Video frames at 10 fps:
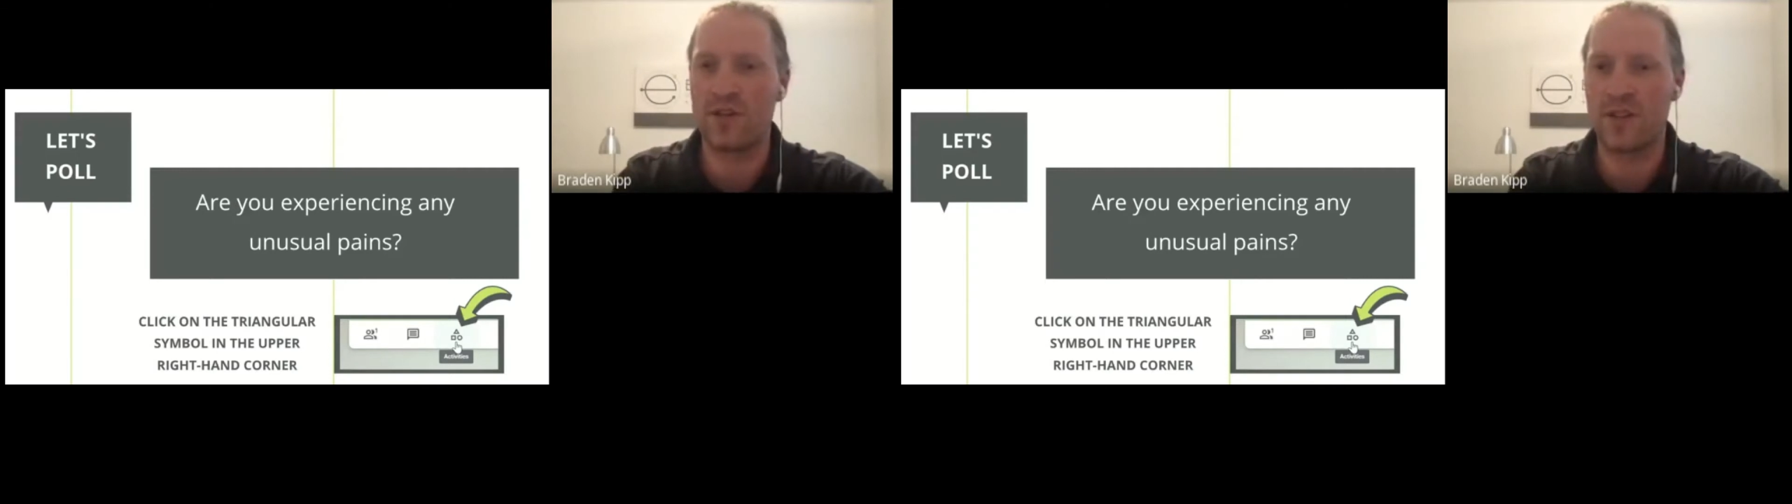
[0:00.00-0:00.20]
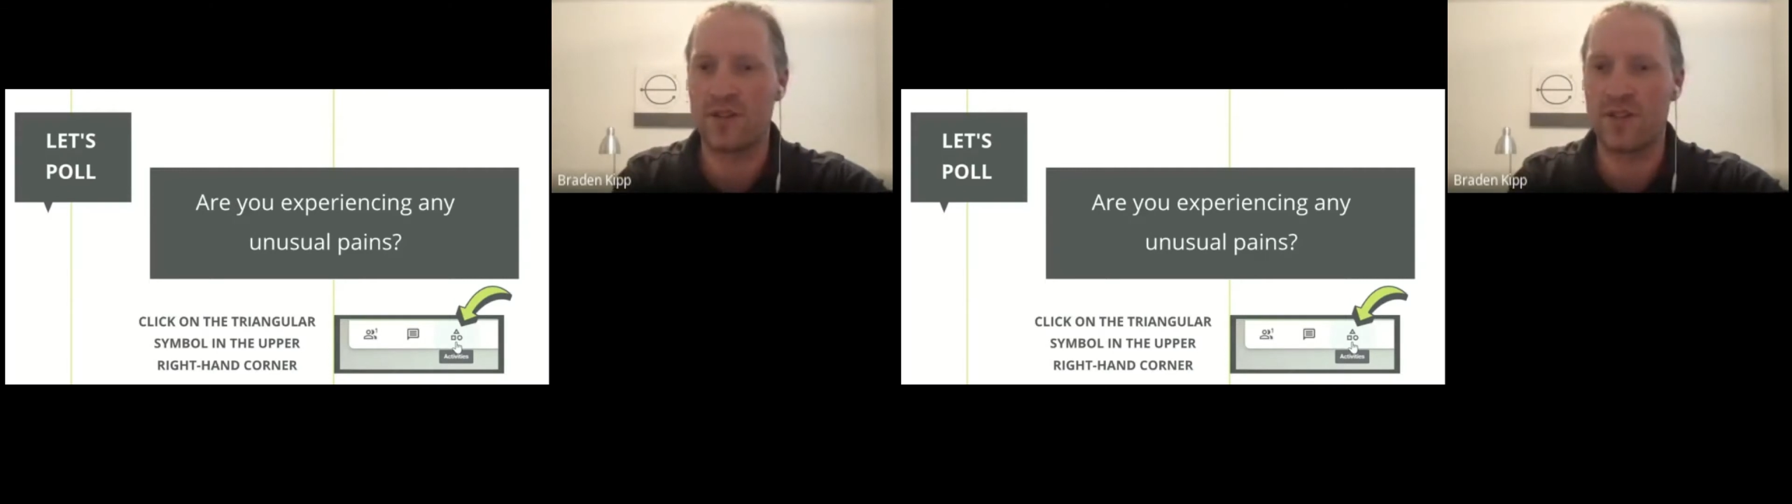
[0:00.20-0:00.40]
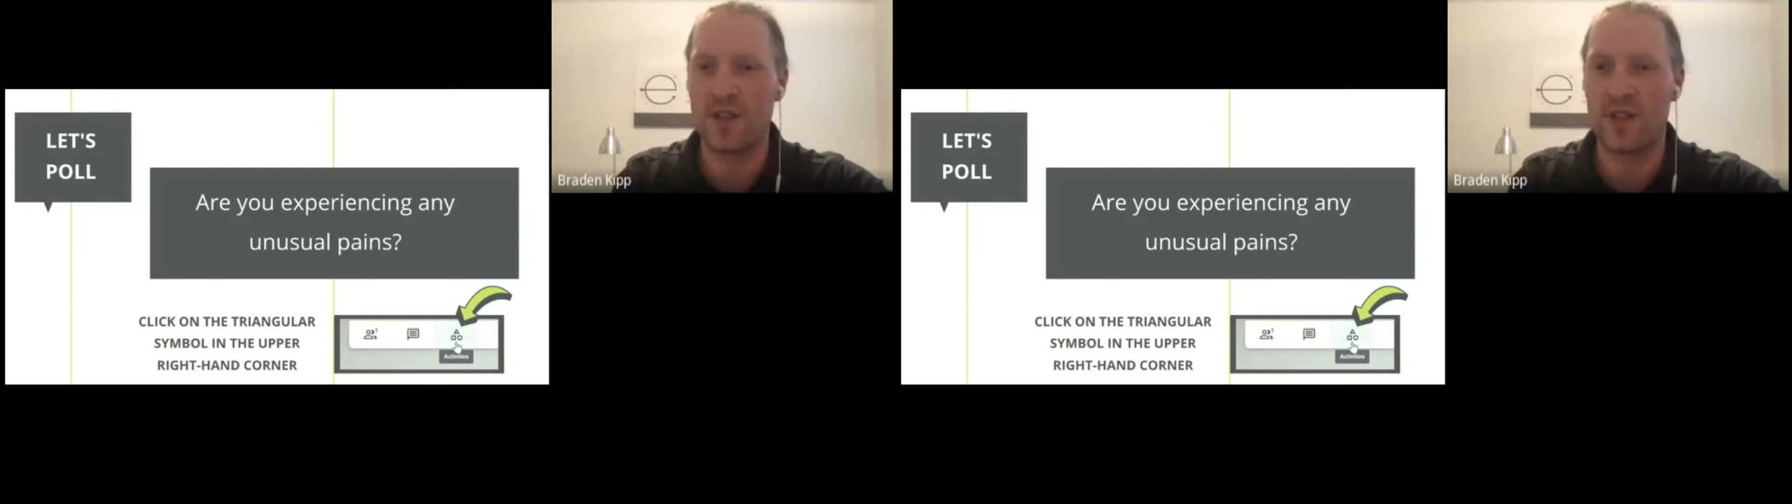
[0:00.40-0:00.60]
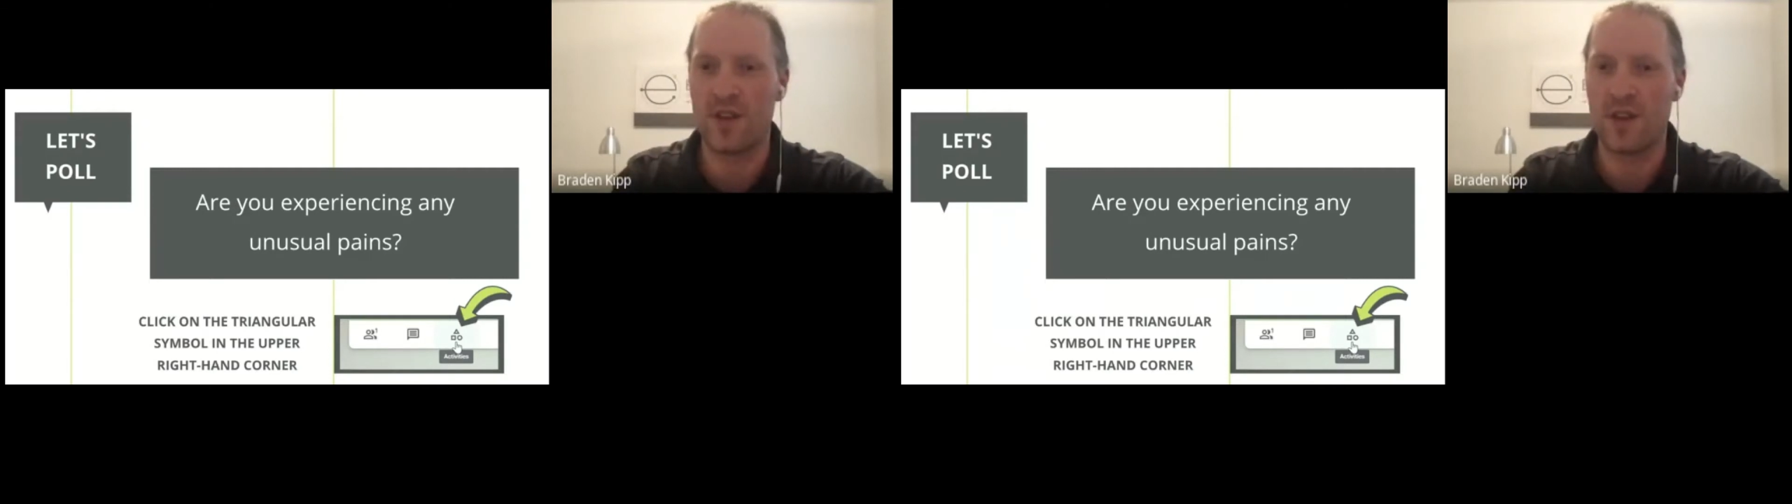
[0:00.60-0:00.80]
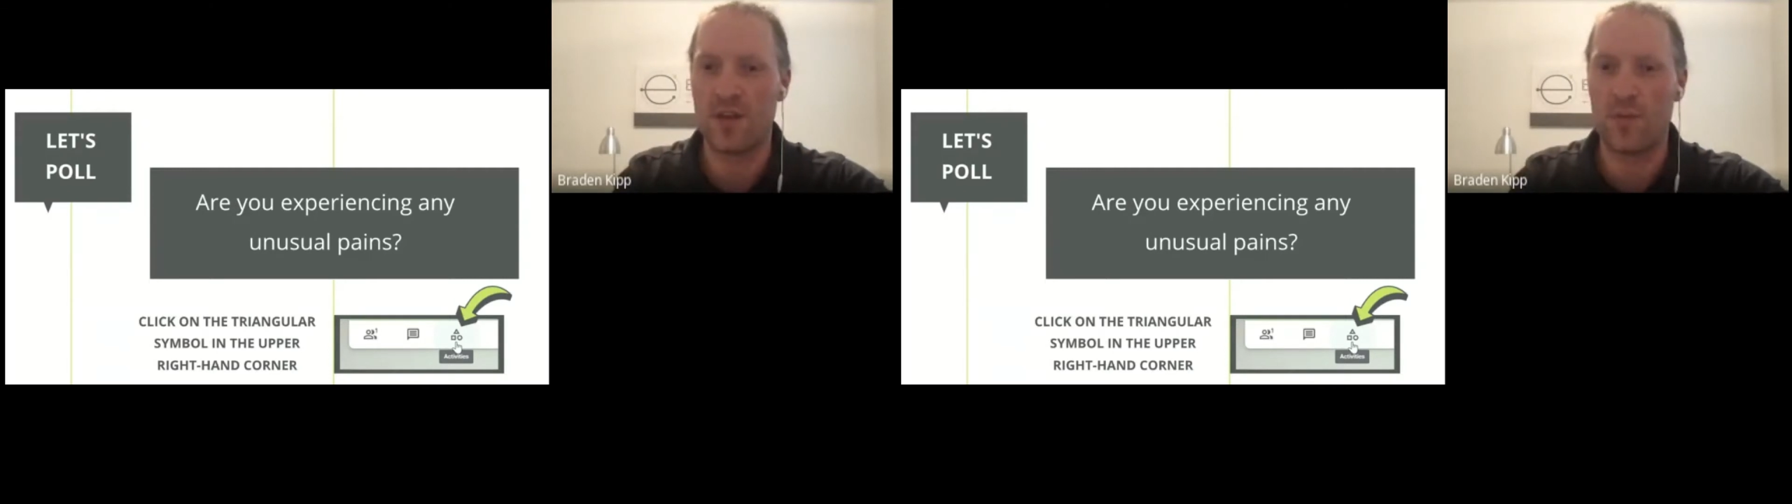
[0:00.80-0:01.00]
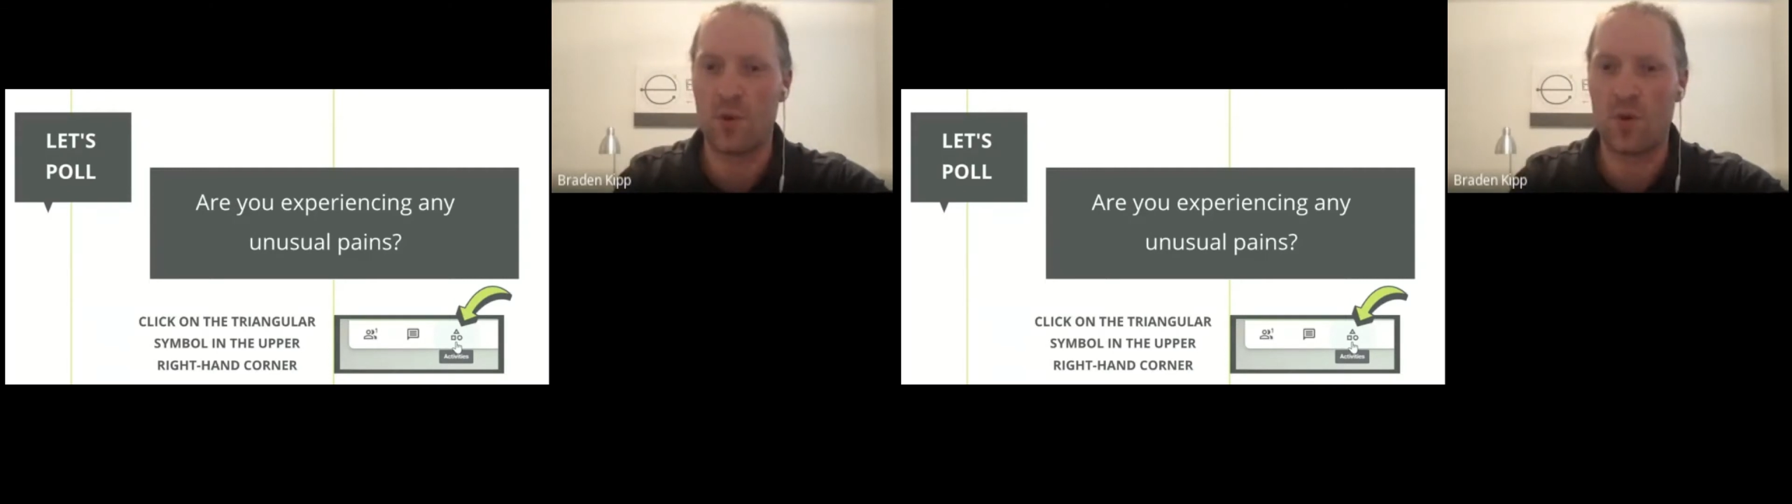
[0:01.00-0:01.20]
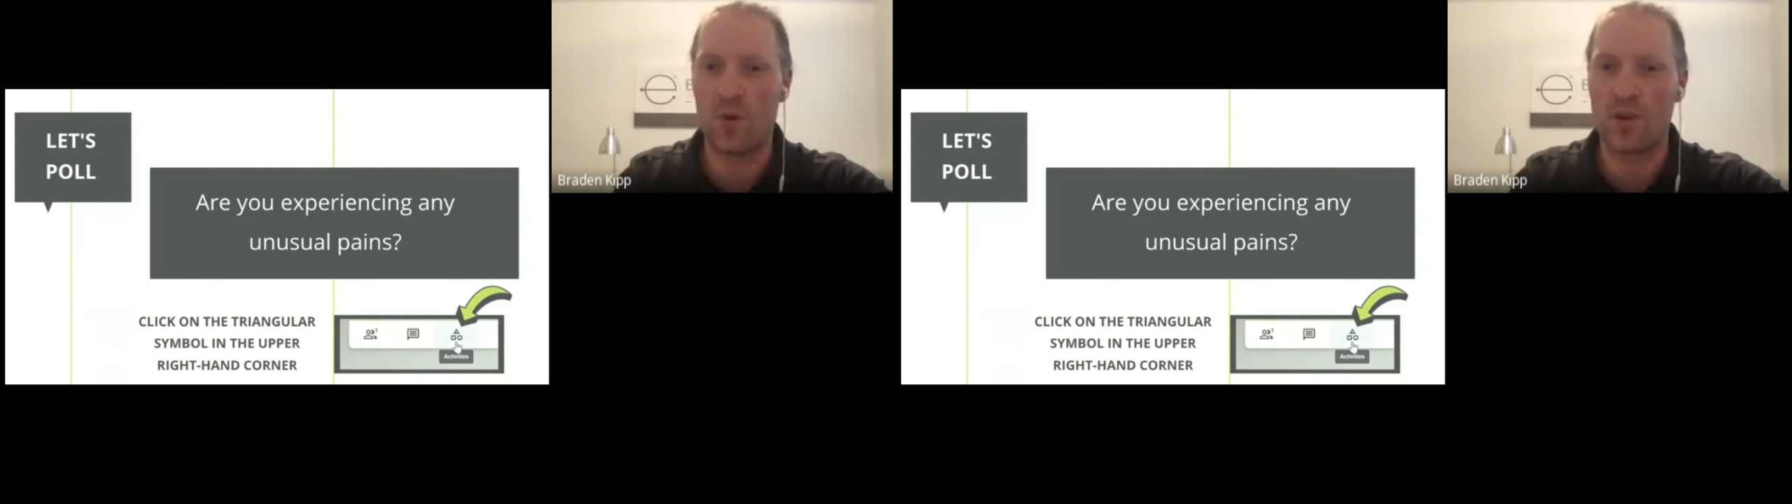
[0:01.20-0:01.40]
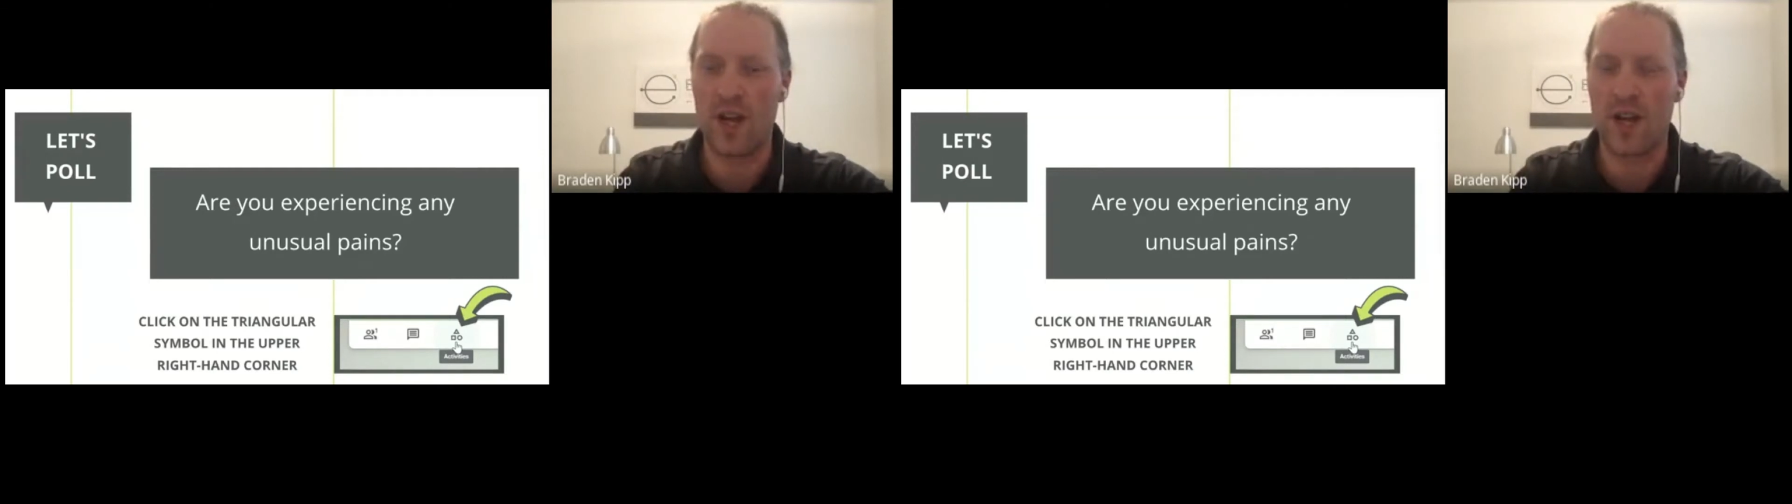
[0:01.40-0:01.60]
can see the poll,
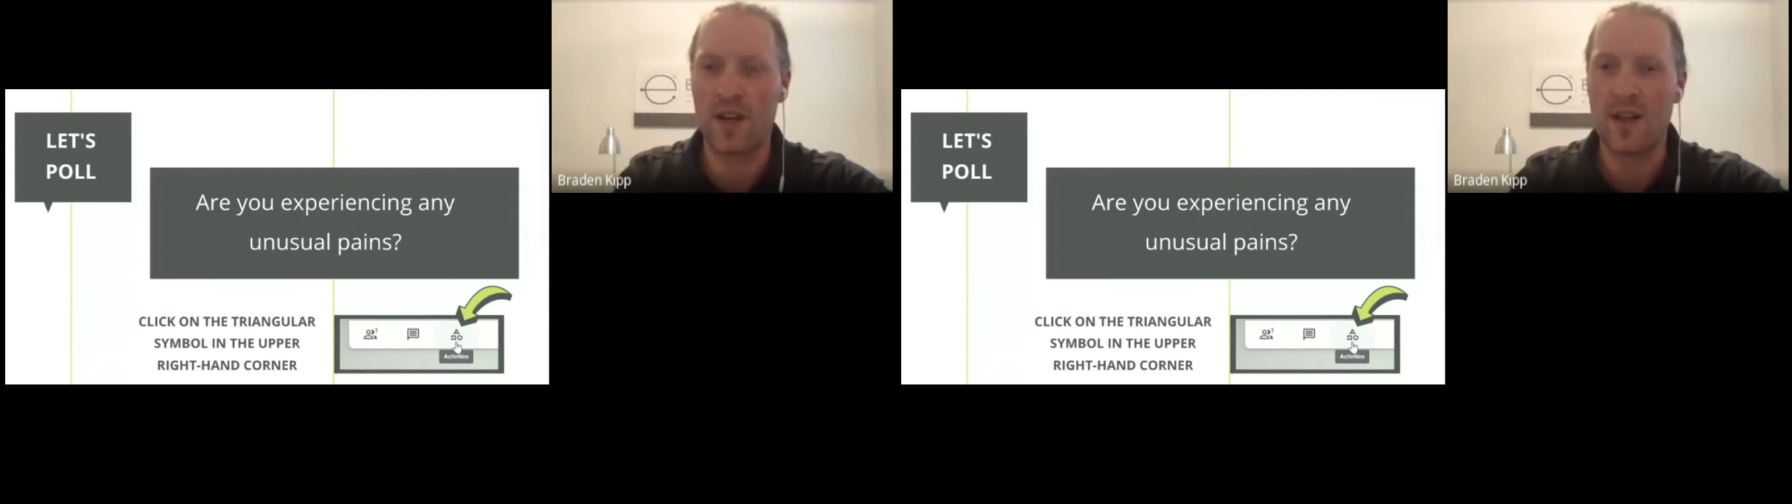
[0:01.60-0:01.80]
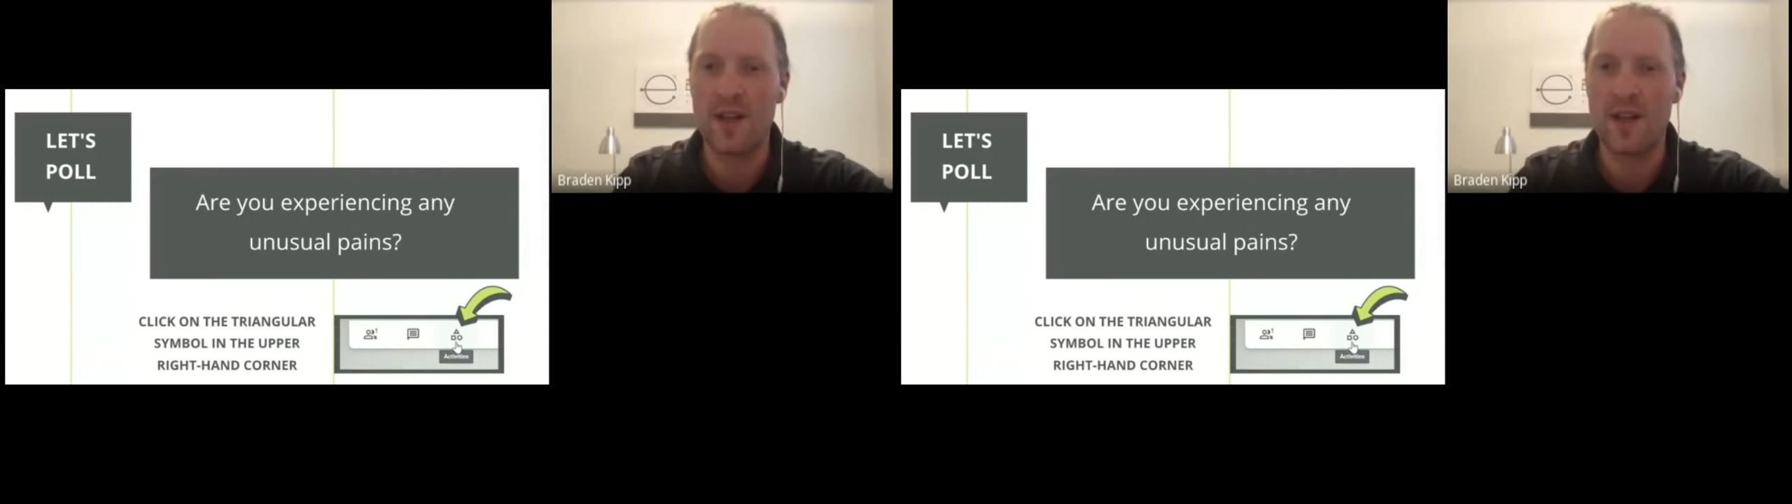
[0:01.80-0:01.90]
okay?